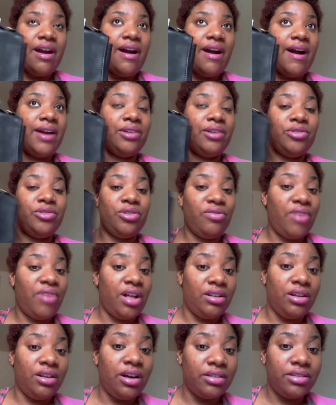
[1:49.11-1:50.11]
I don't know if I
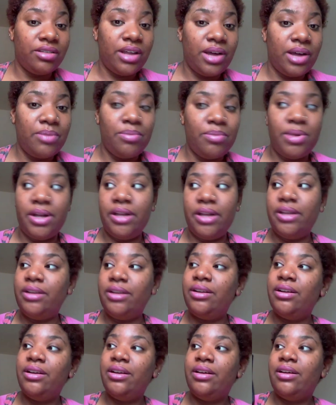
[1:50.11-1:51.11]
lucked up, but
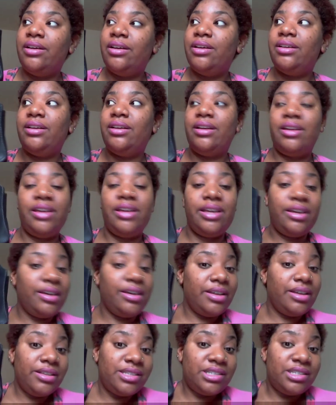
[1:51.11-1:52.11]

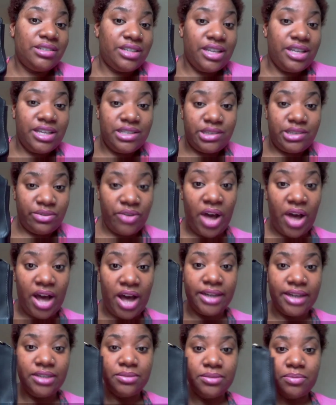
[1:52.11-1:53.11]
it's
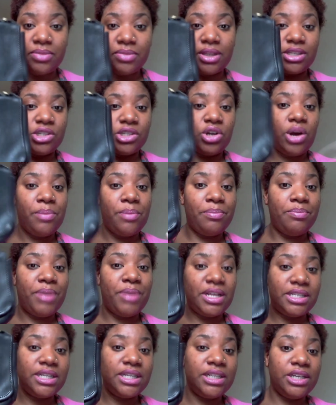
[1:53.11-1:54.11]
fine. So I'm
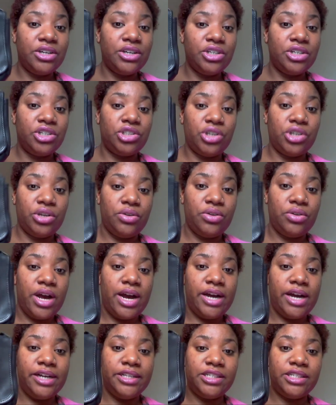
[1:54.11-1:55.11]
basically going to show you
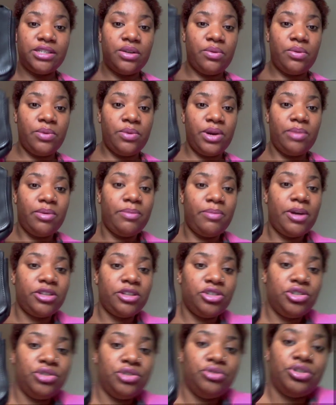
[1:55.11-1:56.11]
guys what I'm about to do